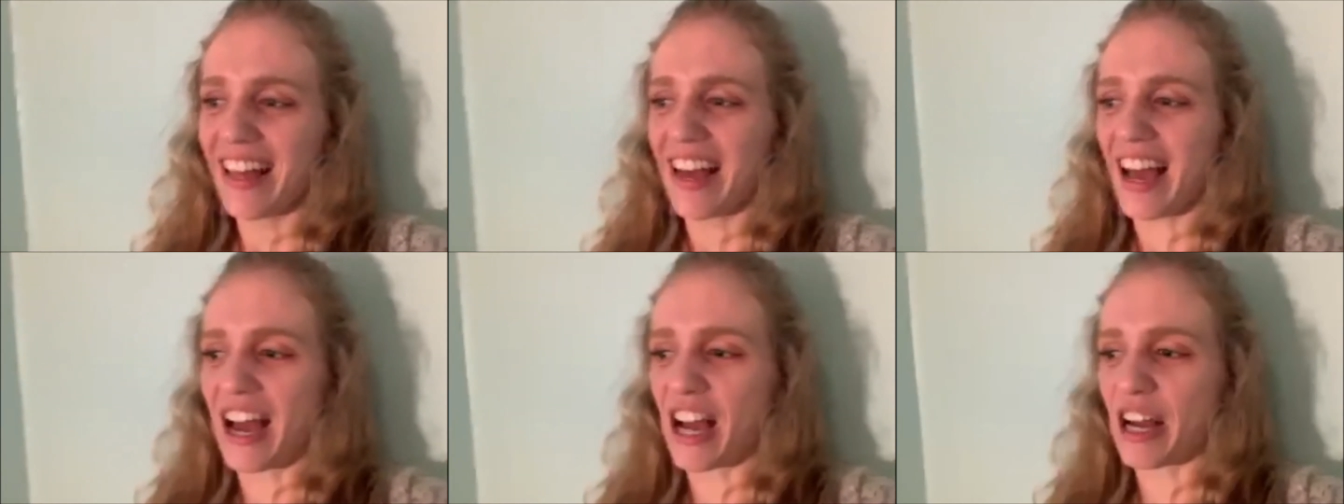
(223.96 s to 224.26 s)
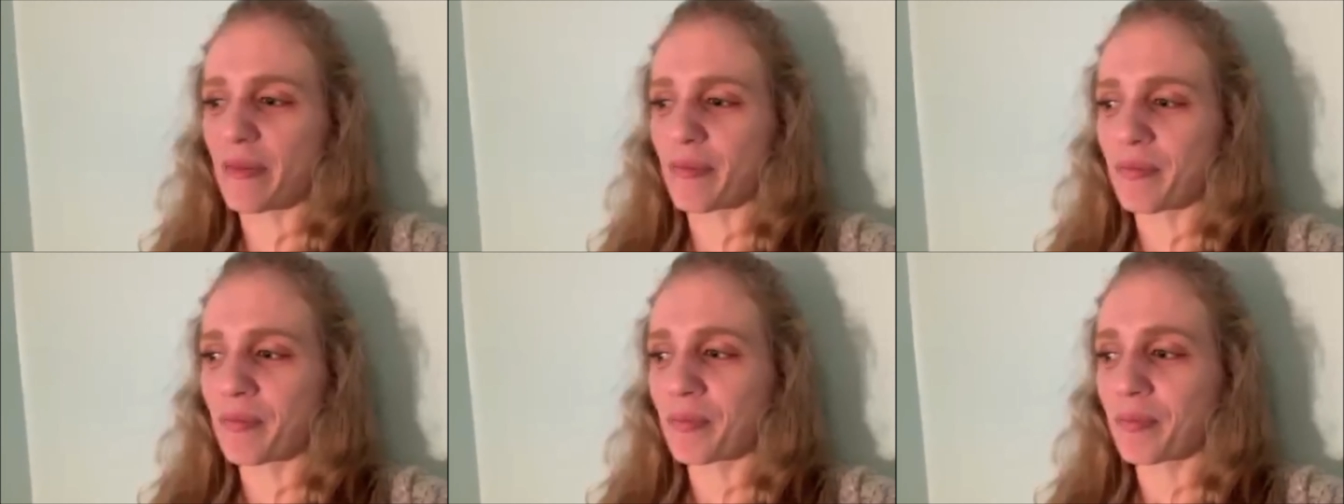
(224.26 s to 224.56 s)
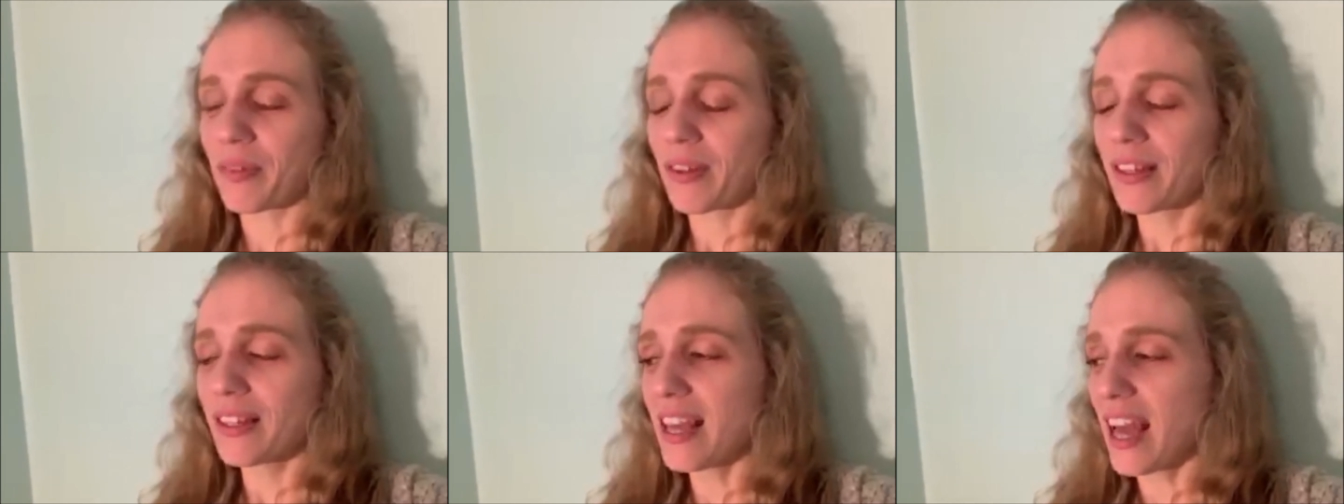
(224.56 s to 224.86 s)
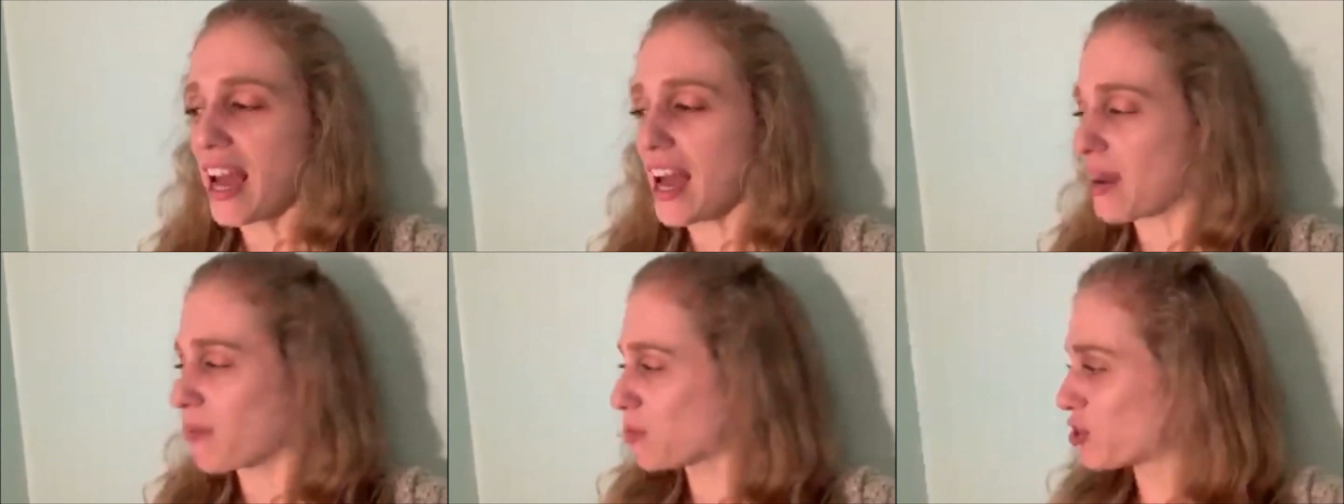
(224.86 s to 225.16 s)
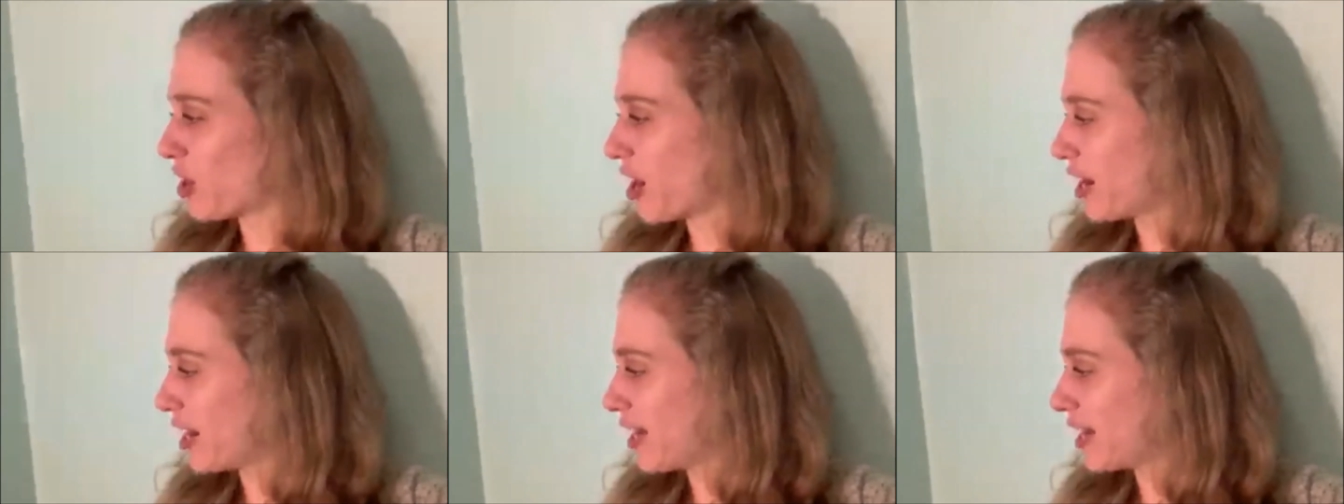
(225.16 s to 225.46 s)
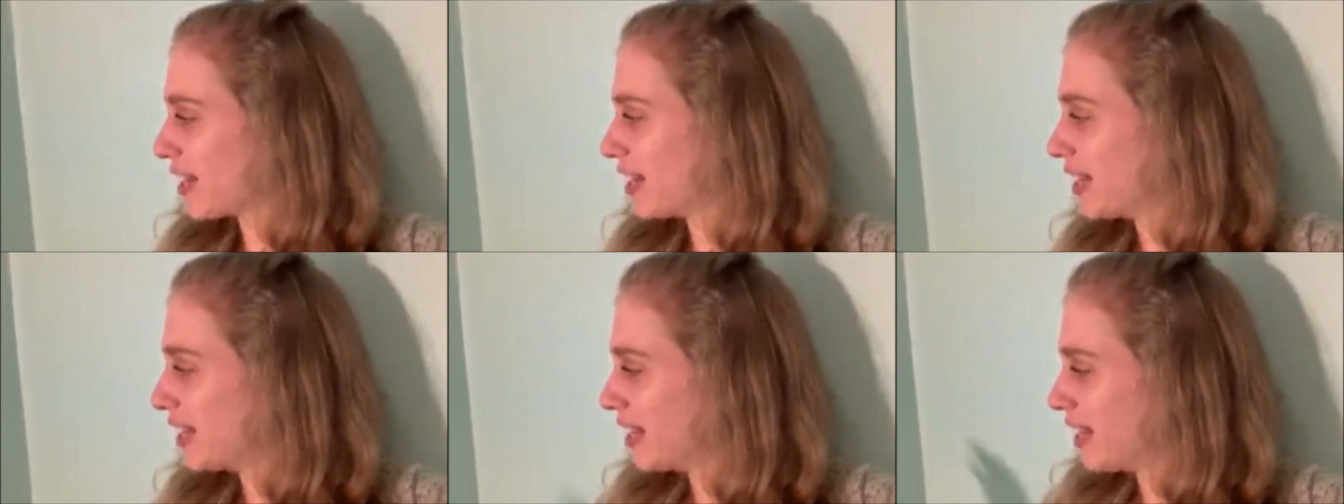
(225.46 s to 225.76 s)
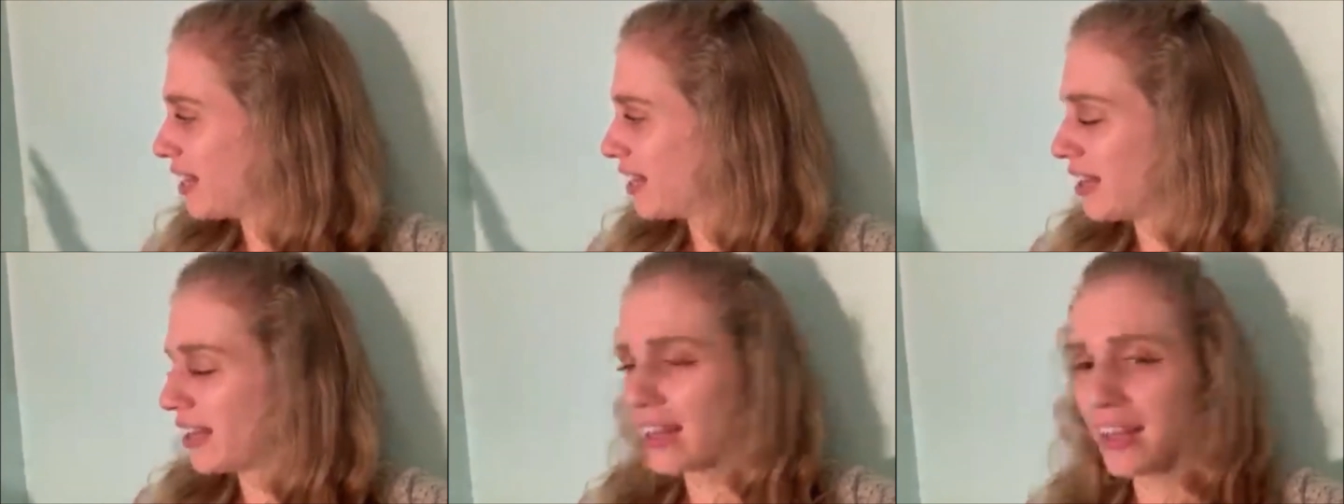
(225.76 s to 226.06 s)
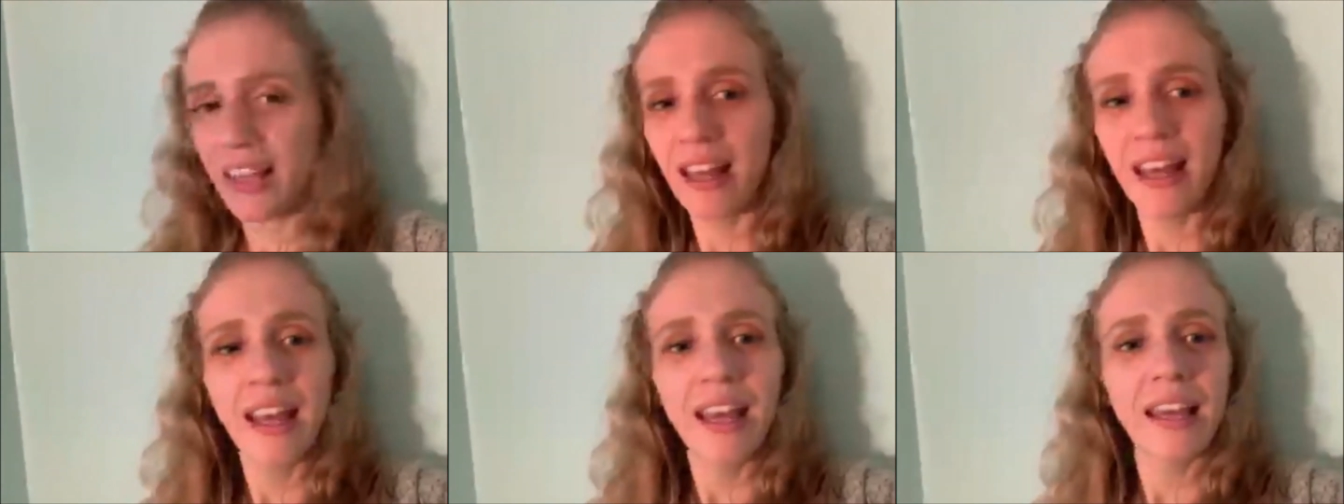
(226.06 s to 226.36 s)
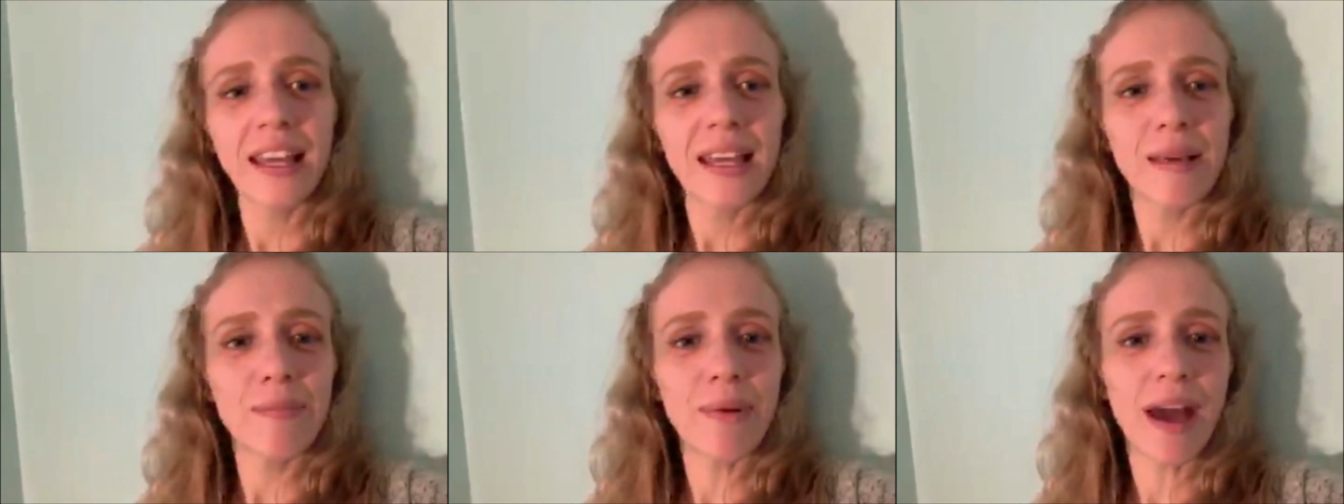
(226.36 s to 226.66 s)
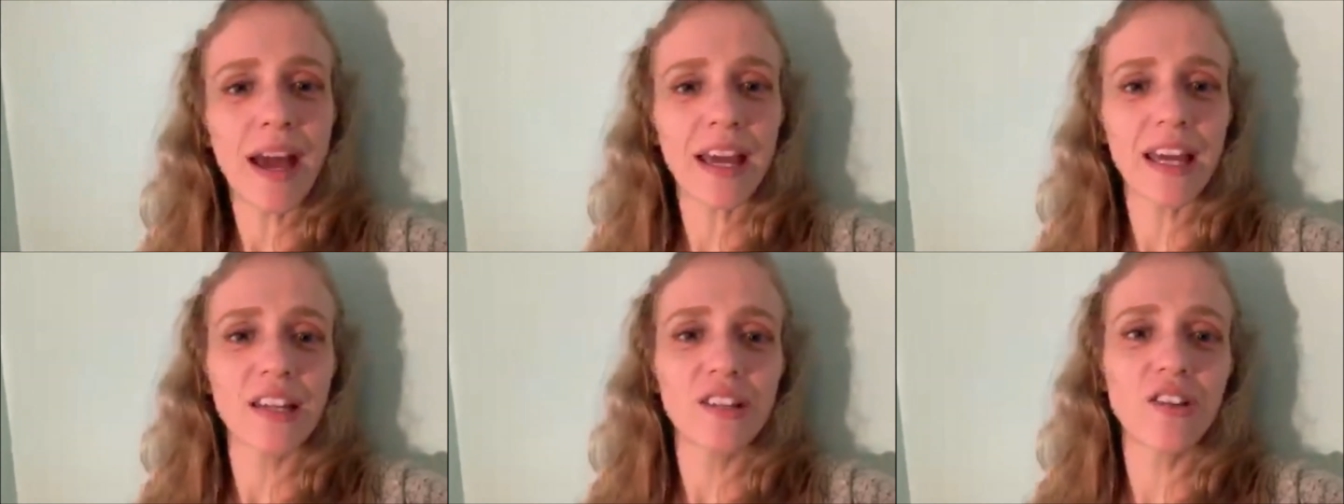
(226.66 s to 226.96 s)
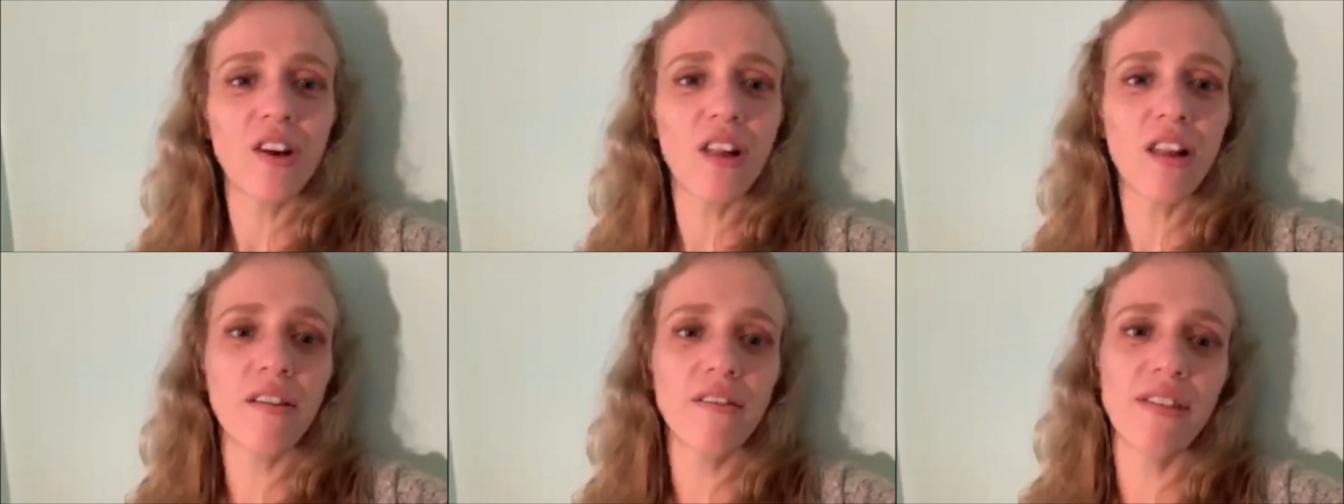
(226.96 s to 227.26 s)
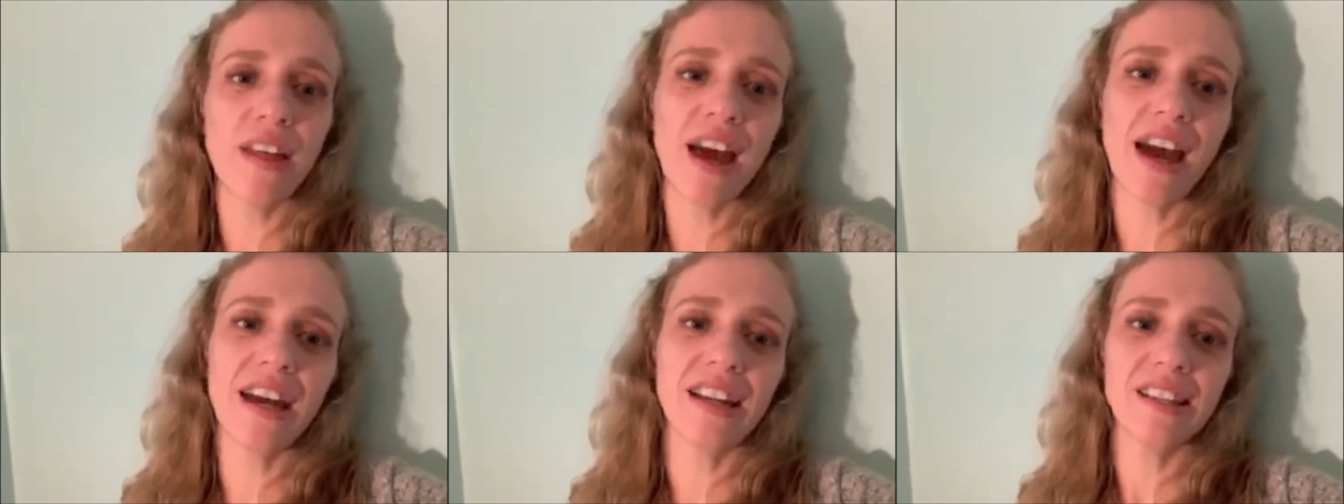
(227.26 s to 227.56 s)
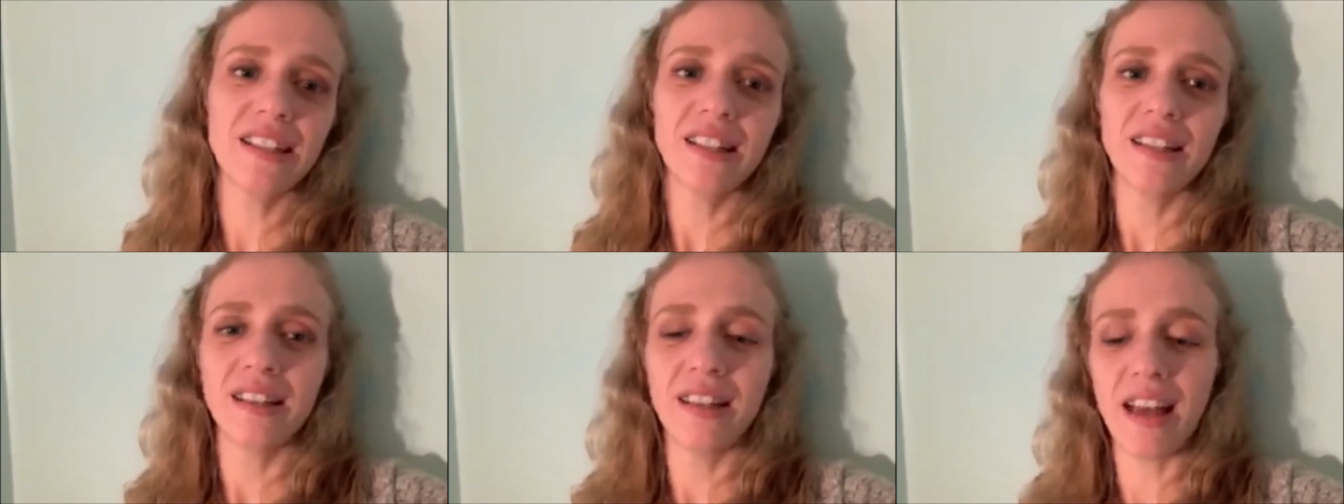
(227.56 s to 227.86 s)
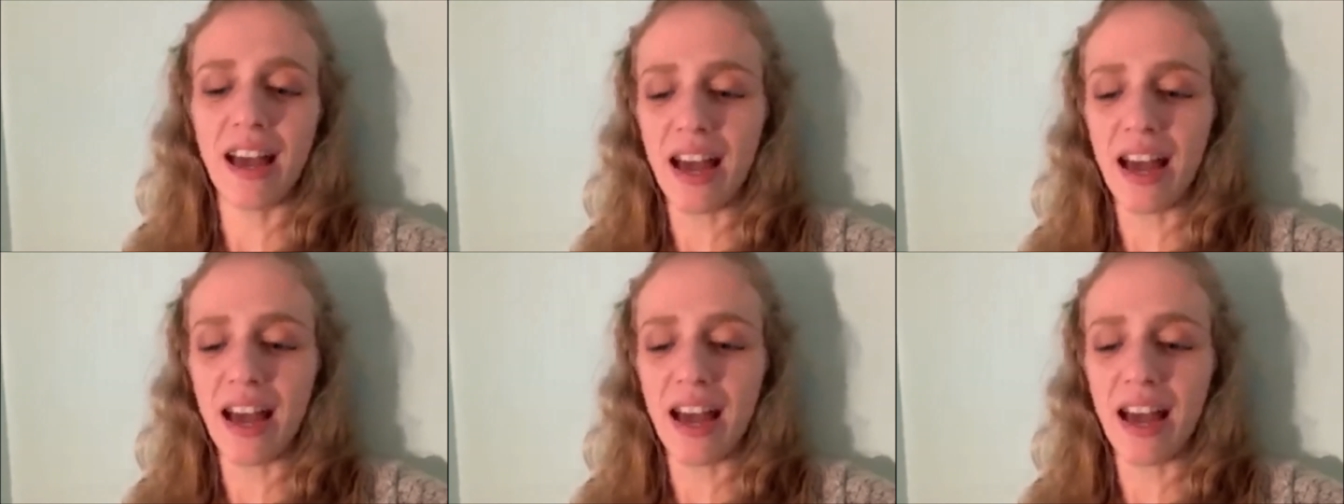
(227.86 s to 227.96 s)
Yeah, I'm trying to get back into all of that.